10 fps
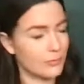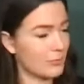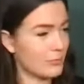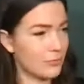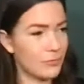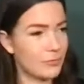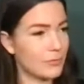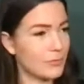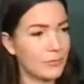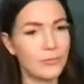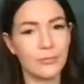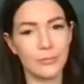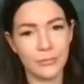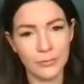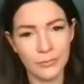
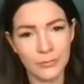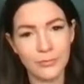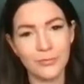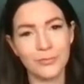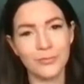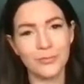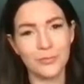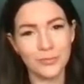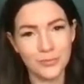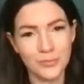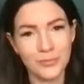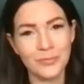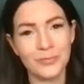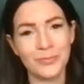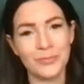
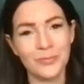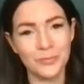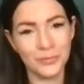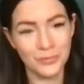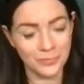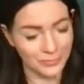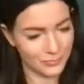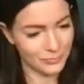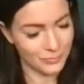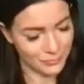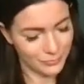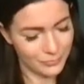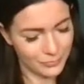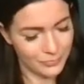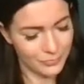
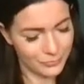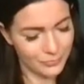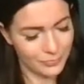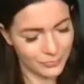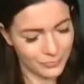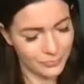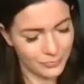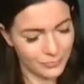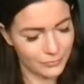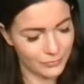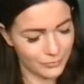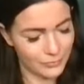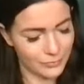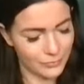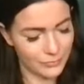
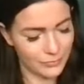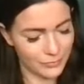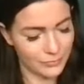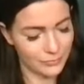The person shown says nothing.